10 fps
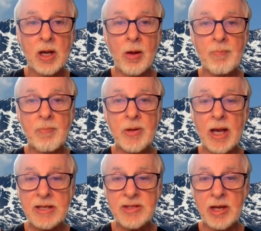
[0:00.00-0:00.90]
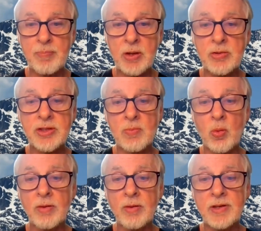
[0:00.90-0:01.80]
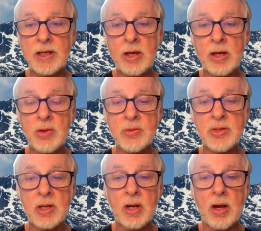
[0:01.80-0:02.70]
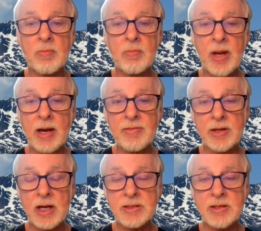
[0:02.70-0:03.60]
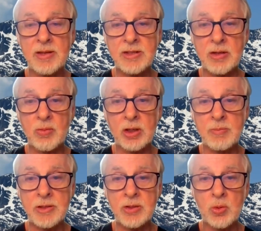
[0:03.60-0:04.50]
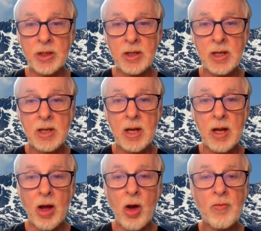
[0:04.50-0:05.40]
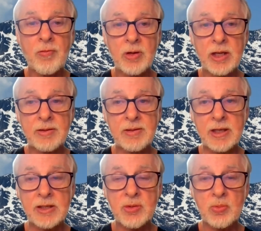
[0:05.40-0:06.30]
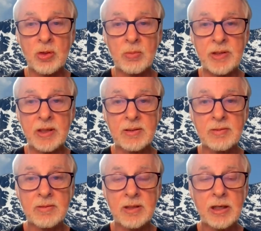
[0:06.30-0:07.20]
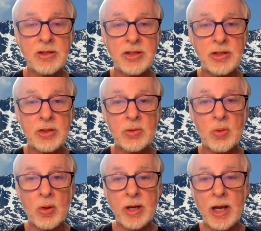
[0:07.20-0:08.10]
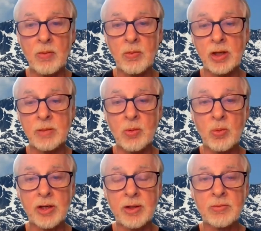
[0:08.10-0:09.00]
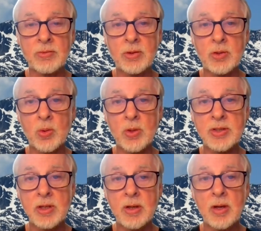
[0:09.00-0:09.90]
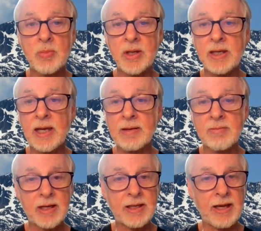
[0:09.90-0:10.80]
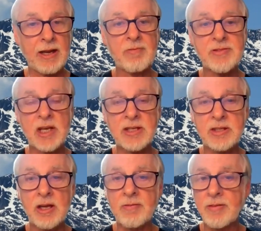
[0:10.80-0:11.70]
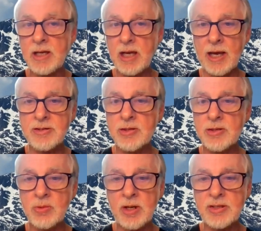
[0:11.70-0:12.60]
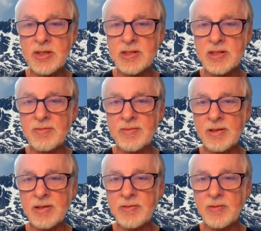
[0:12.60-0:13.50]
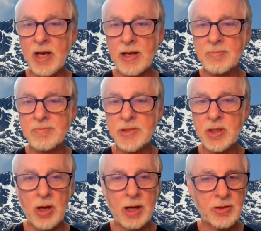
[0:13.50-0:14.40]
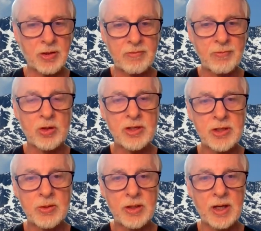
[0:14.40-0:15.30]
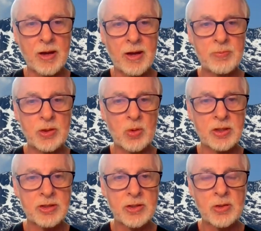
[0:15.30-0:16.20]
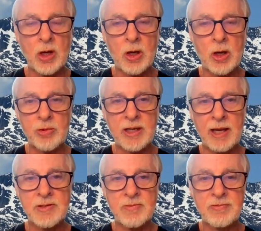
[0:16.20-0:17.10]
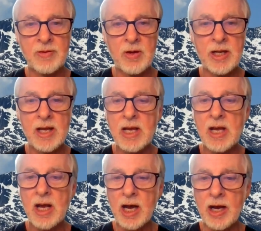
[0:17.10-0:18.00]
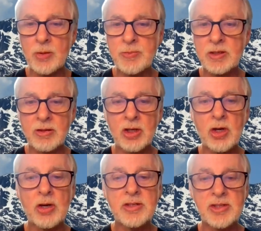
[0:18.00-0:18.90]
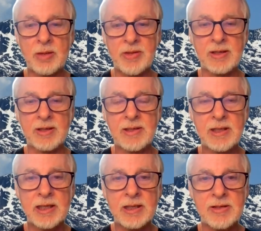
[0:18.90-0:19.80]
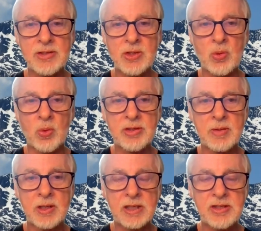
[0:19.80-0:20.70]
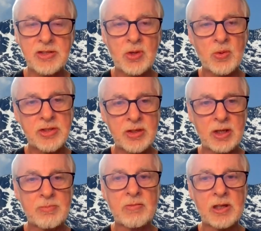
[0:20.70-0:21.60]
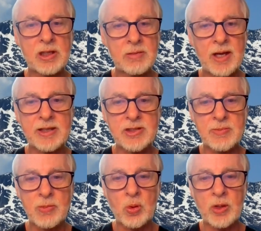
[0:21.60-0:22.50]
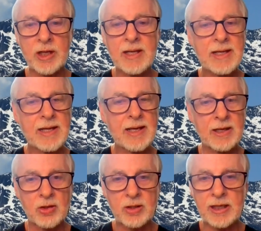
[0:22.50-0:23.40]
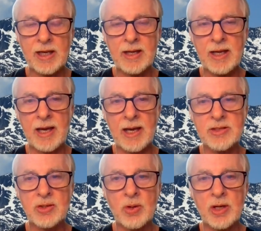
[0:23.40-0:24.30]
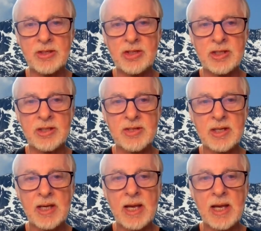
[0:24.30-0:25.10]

But as I post more videos about the kinds of things that we're going to be doing, hopefully things will be clear to you on how we're going to be working through the course. But again, I can't emphasize enough, ask those questions if you got them. So I'm looking forward to it. I hope you are too. I hope we can have some fun. I hope you can learn something in this course, because this course is going to be really about exploring and learning how to ask questions